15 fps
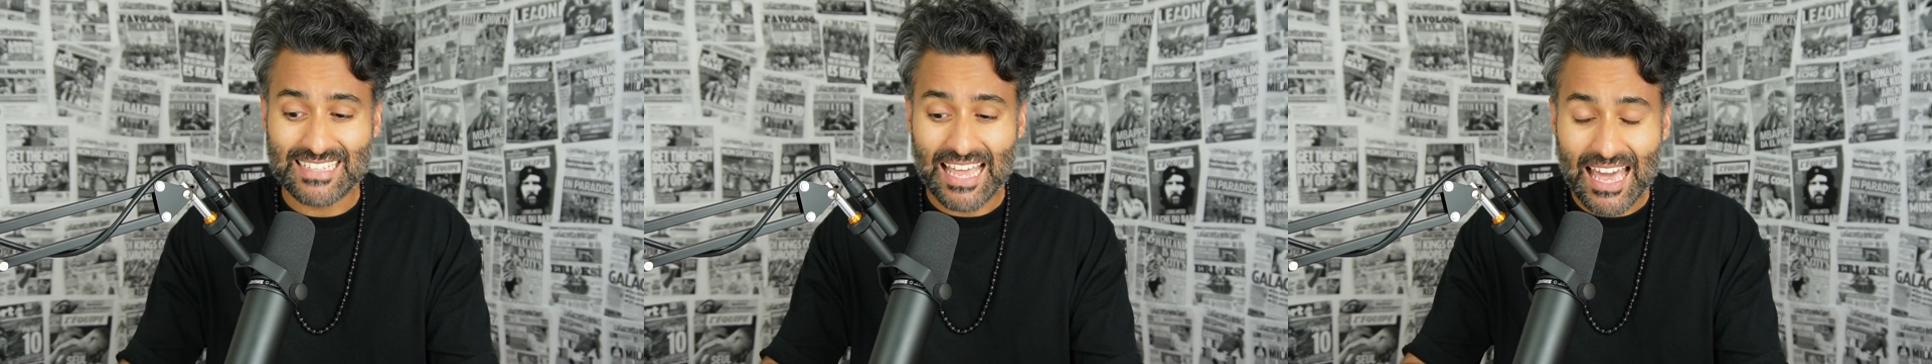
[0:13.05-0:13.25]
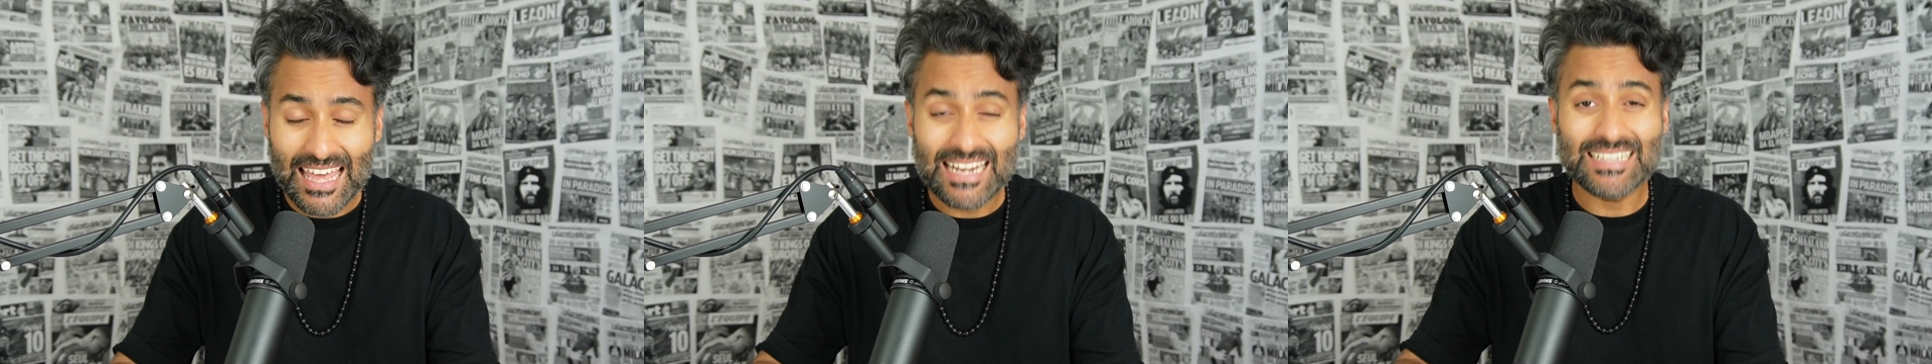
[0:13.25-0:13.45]

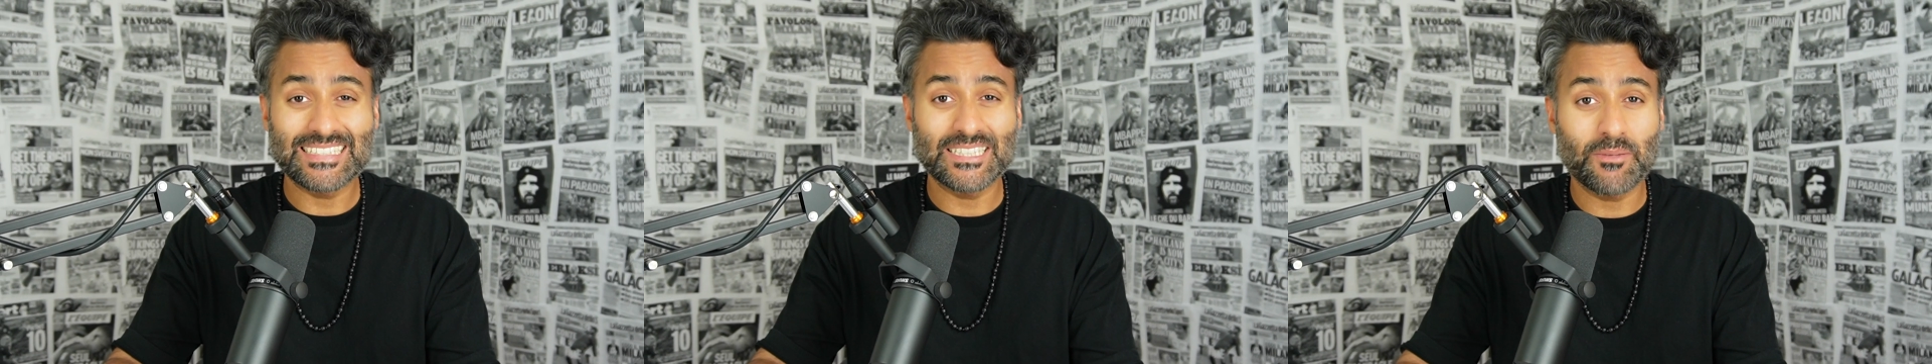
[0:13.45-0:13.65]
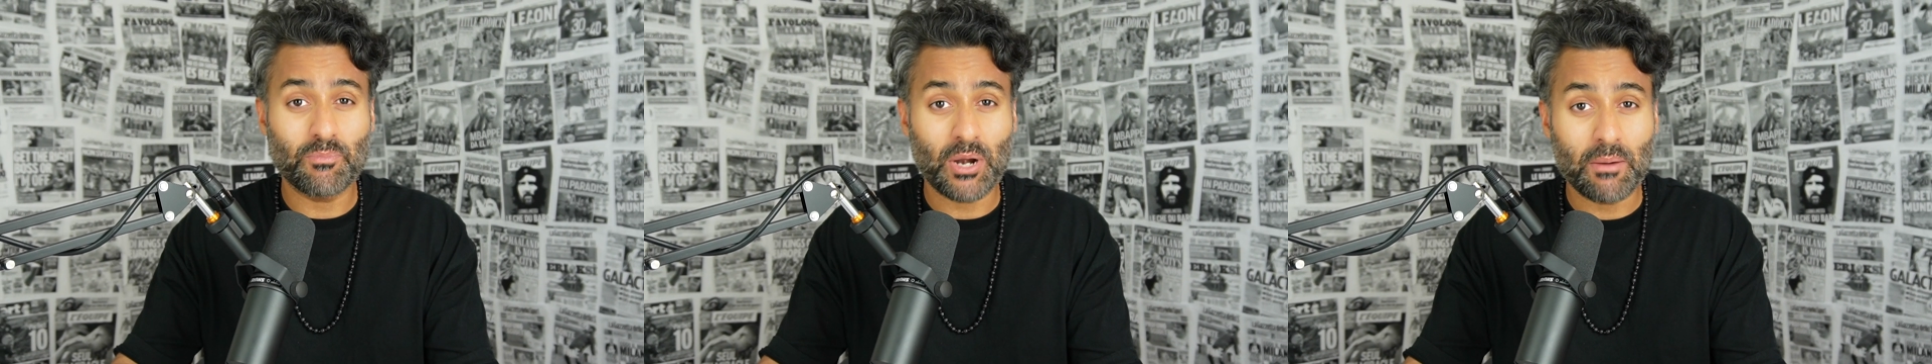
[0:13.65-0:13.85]
headed to
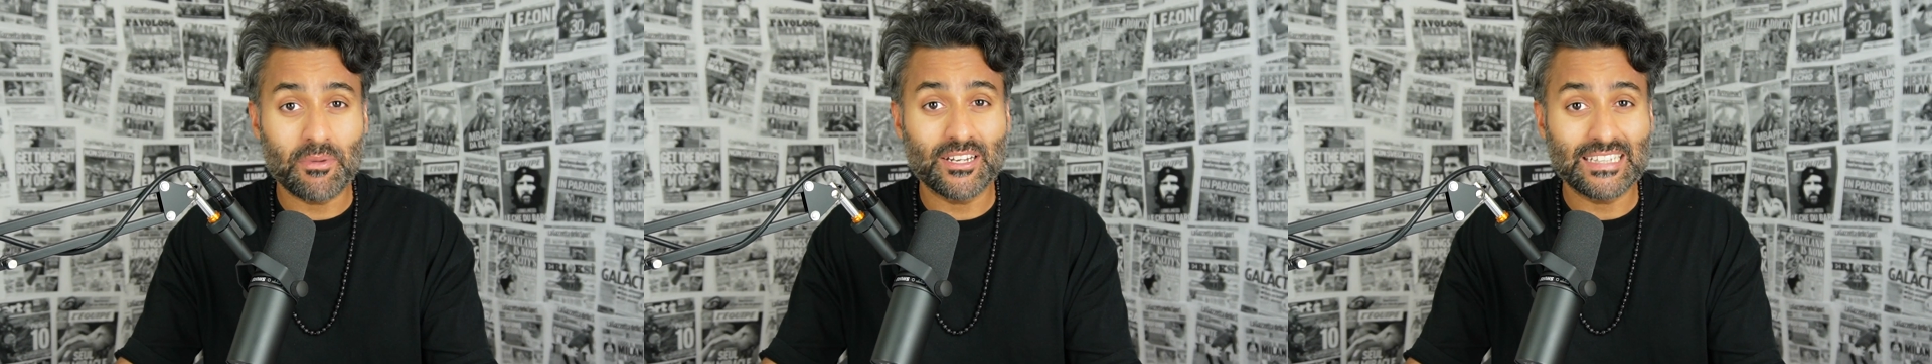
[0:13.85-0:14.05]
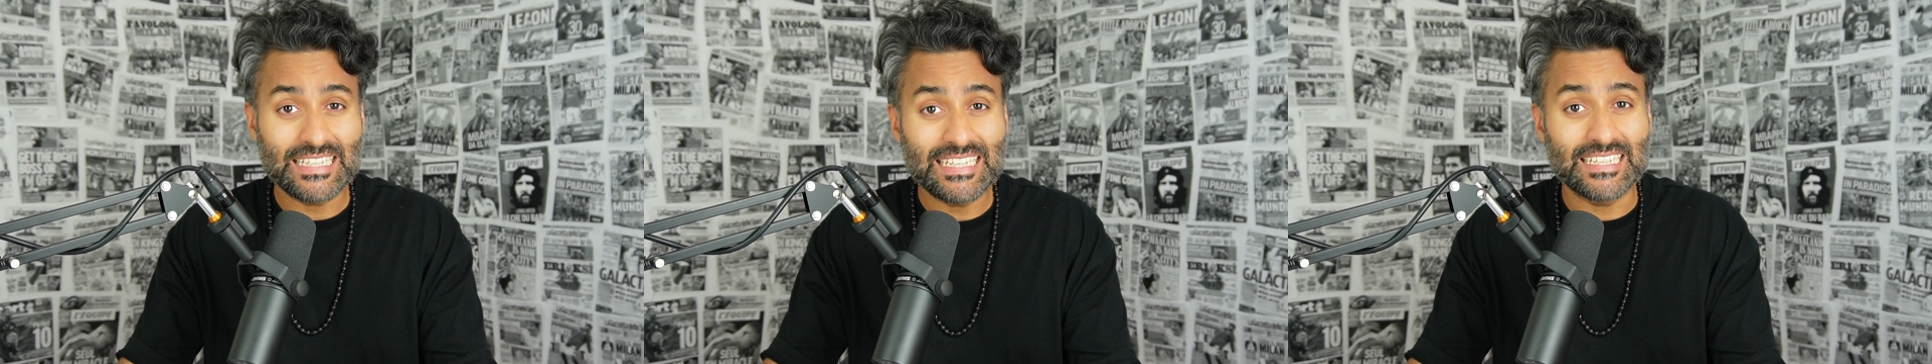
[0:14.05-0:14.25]
the
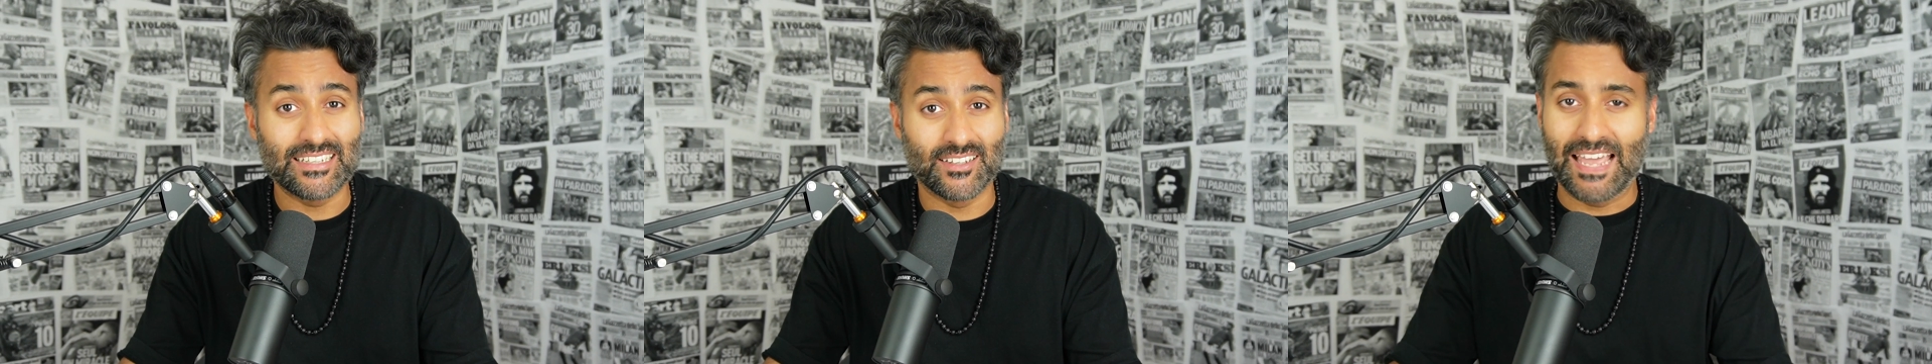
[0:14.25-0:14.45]
Premier League.